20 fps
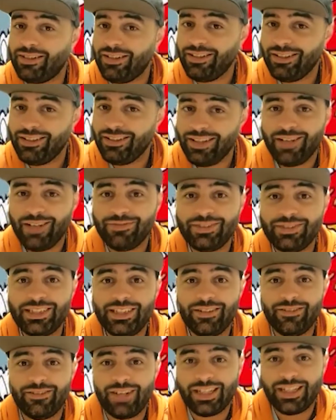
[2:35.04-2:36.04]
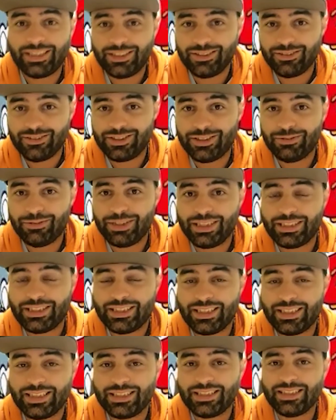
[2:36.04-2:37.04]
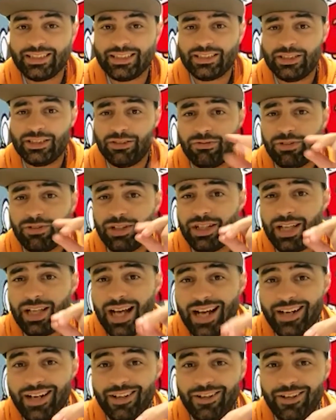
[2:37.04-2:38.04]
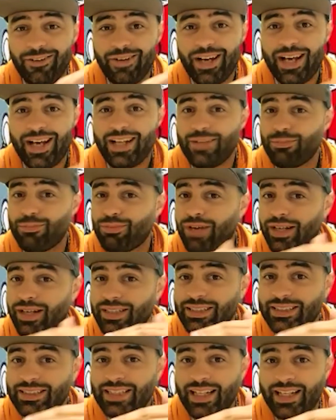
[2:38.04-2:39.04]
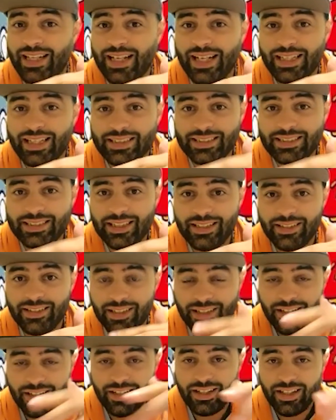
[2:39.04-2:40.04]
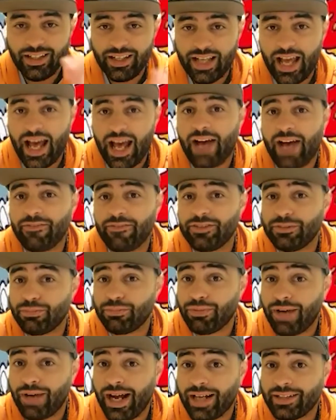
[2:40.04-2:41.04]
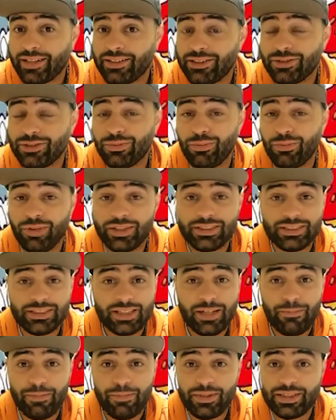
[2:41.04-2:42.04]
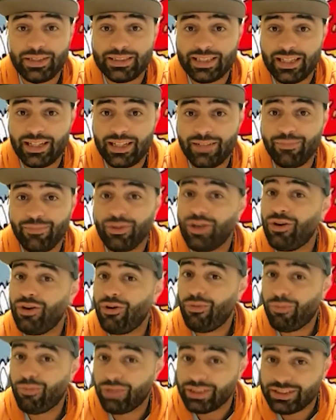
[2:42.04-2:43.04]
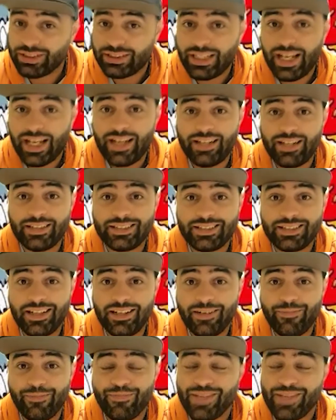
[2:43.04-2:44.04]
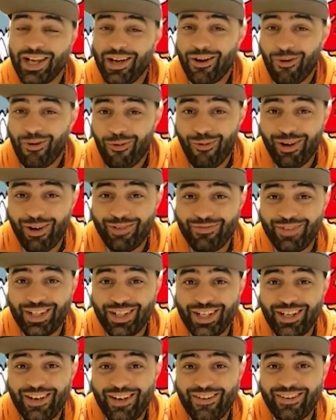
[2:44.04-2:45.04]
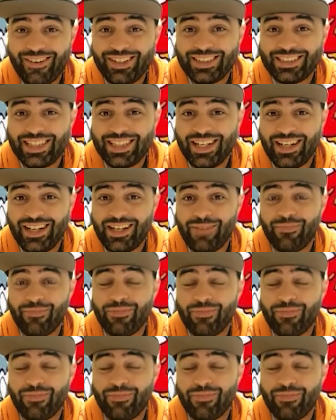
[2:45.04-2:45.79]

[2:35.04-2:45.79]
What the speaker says: love Dean Graziosi when he says this. You got to go ahead and practice that Kaizen. You have to practice one step at a time, one day at a time, one video at a time,